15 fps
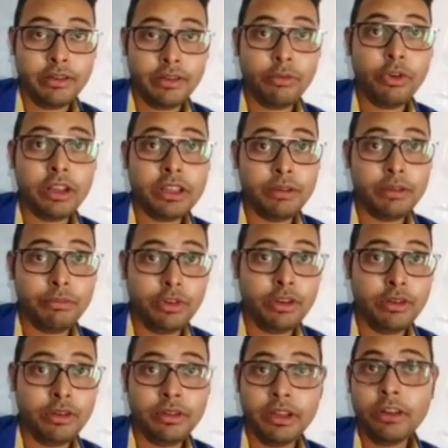for example,
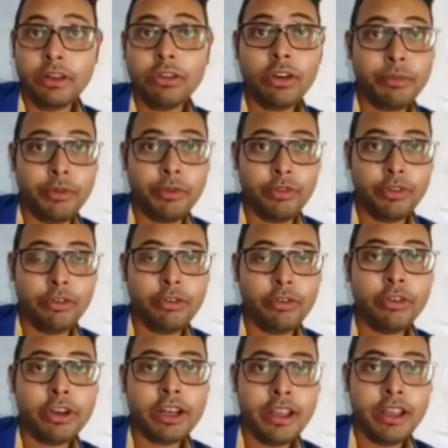they don't commute. We know
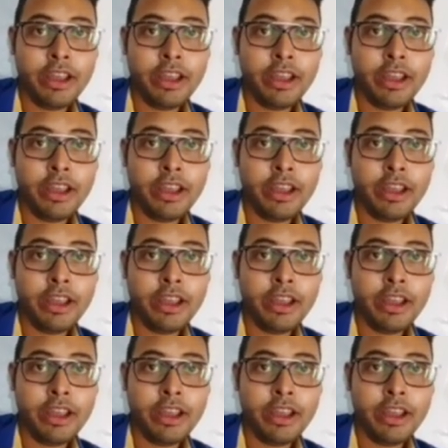that